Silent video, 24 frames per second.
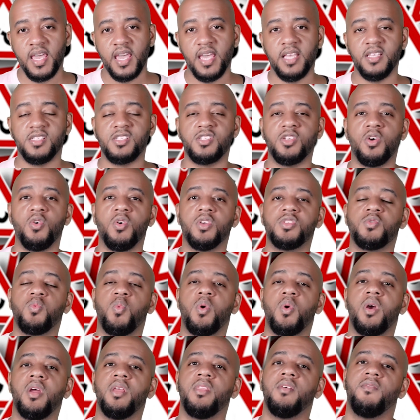And so it's
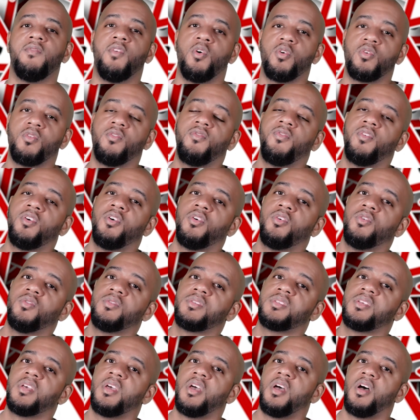where the vocal folds